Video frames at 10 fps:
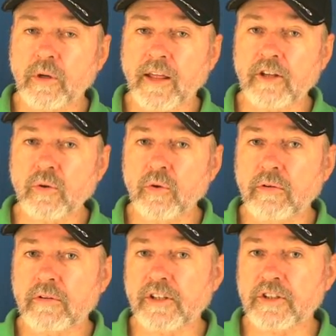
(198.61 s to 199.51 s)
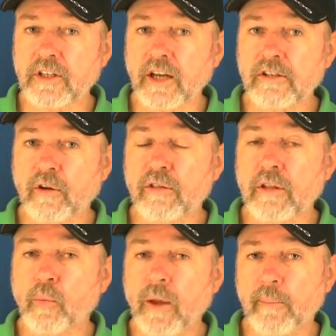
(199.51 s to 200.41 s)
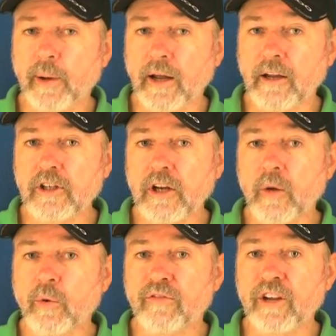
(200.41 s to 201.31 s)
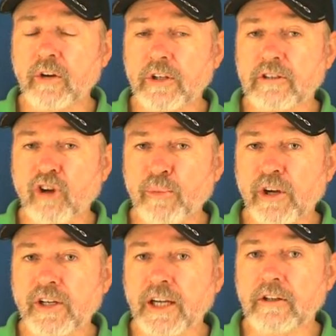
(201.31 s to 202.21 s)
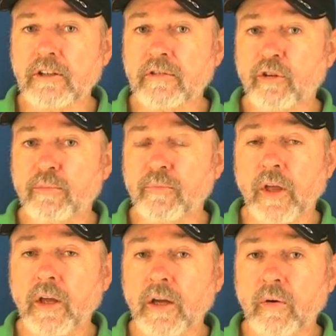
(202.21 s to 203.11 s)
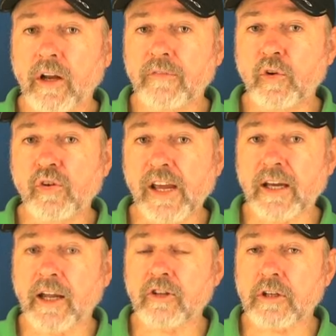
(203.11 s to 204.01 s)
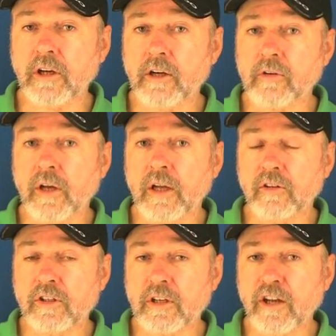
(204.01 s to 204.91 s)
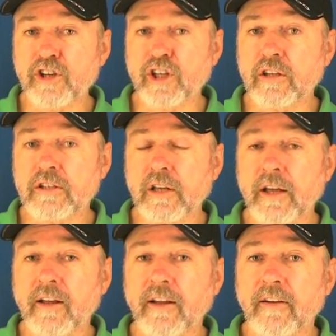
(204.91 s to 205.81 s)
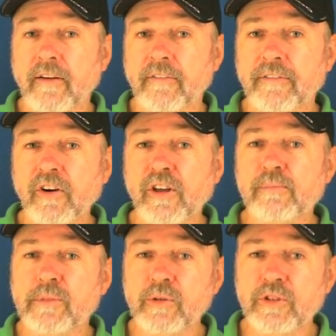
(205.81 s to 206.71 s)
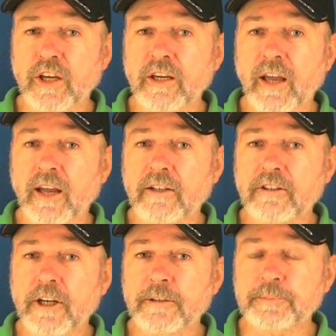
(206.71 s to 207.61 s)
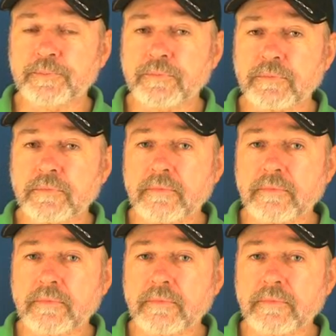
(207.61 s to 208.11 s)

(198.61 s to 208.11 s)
Well, that's all discussed on the web page with various commentators from quite a few decades ago discussing this very amusing and uh,